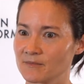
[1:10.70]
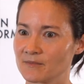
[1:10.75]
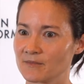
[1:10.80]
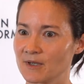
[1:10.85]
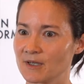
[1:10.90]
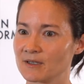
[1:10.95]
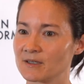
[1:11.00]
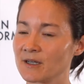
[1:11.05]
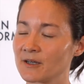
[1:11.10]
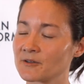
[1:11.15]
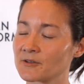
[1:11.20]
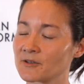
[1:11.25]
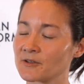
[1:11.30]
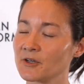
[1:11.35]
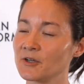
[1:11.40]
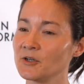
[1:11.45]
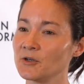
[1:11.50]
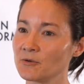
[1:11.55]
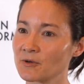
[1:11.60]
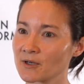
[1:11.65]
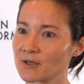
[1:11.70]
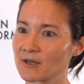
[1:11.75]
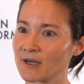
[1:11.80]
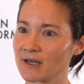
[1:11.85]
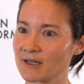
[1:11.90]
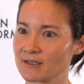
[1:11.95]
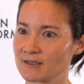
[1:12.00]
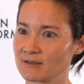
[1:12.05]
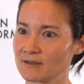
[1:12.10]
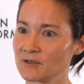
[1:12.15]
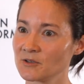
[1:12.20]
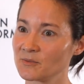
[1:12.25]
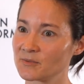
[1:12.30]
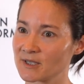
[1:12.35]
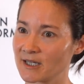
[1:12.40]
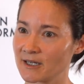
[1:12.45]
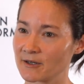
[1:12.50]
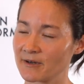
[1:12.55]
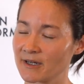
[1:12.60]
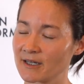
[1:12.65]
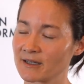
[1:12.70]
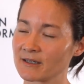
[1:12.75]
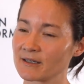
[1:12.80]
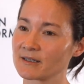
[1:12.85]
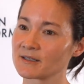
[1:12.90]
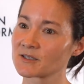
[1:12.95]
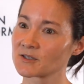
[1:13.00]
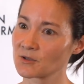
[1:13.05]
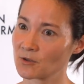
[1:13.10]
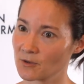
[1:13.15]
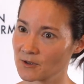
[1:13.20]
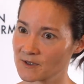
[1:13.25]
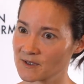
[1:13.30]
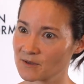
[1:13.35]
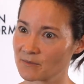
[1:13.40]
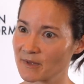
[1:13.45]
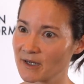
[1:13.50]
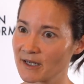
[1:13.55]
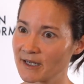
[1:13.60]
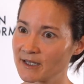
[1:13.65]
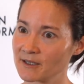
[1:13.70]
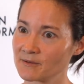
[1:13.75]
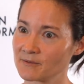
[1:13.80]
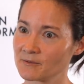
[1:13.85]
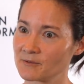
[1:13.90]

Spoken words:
Another newer loop diuretic is torsemide,